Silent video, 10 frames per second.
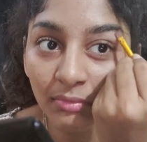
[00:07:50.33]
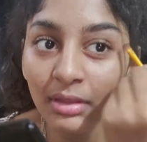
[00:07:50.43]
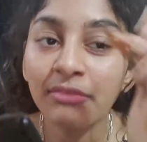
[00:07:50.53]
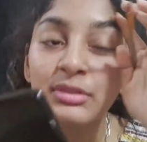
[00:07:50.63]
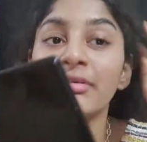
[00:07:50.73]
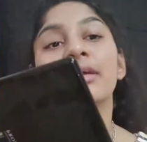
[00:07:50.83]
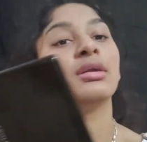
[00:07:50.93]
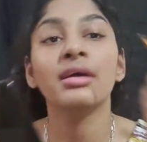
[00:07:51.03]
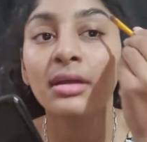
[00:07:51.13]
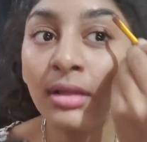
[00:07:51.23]
It gives you a very
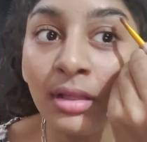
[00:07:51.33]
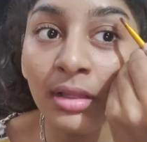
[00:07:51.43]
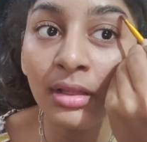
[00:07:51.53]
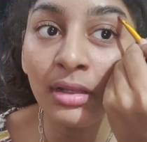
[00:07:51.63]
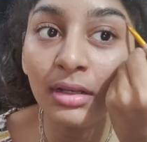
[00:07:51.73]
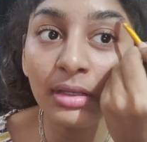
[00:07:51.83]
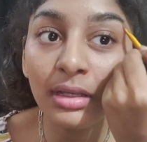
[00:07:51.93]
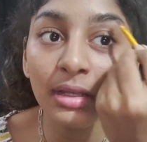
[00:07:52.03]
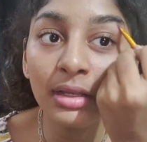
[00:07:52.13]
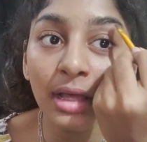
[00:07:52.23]
good
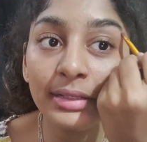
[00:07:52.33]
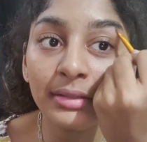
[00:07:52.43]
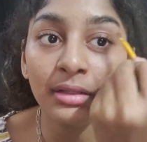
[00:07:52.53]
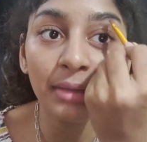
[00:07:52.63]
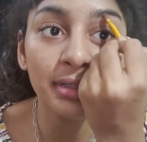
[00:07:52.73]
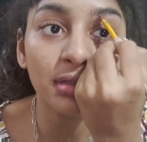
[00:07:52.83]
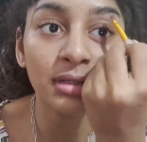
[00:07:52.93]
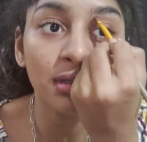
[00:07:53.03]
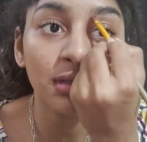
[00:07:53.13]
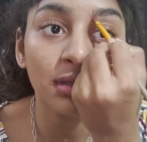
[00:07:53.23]
line.
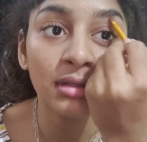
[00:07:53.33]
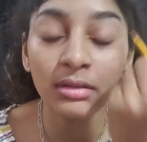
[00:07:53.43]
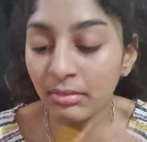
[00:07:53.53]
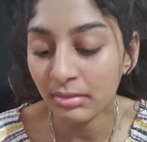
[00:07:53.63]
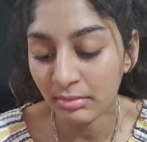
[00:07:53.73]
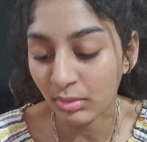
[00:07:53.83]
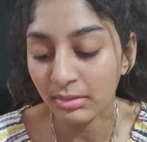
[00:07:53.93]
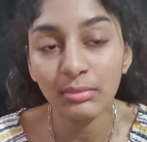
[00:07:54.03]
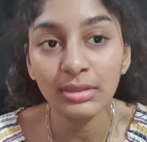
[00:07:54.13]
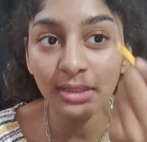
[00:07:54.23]

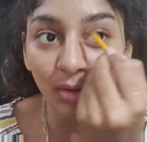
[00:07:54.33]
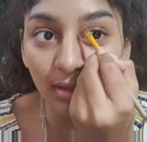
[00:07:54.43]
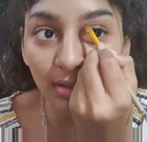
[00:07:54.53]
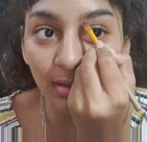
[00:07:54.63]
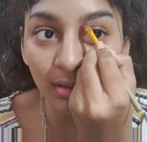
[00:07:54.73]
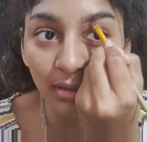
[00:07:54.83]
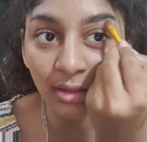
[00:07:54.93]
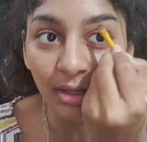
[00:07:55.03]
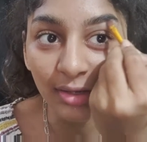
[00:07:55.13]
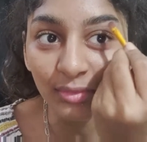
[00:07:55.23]
What is it called?
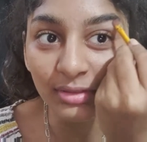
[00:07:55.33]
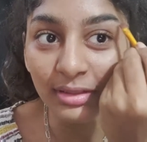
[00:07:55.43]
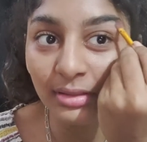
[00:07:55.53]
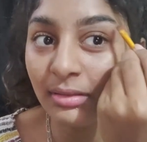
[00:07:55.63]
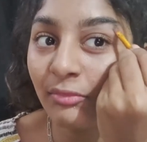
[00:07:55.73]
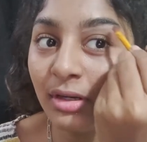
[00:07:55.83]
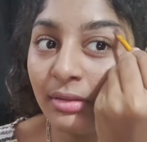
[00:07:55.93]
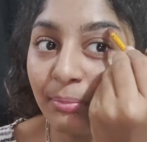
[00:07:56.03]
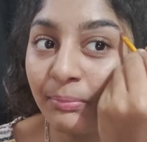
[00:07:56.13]
I don't know. Good.